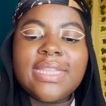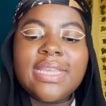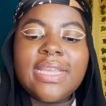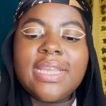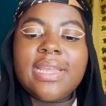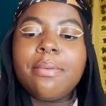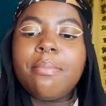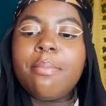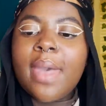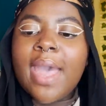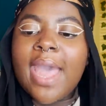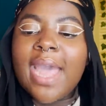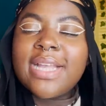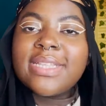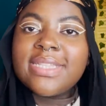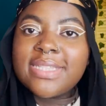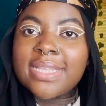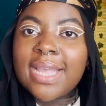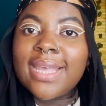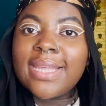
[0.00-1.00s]
the MAC
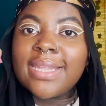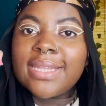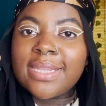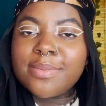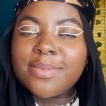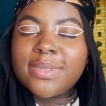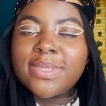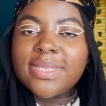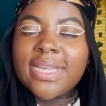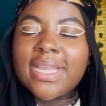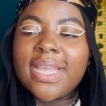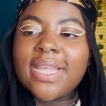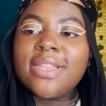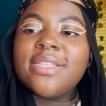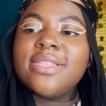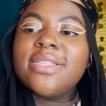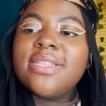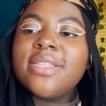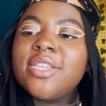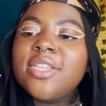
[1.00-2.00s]
Satin Lipstick, and
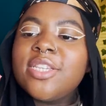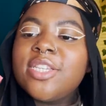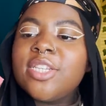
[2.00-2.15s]
this is in the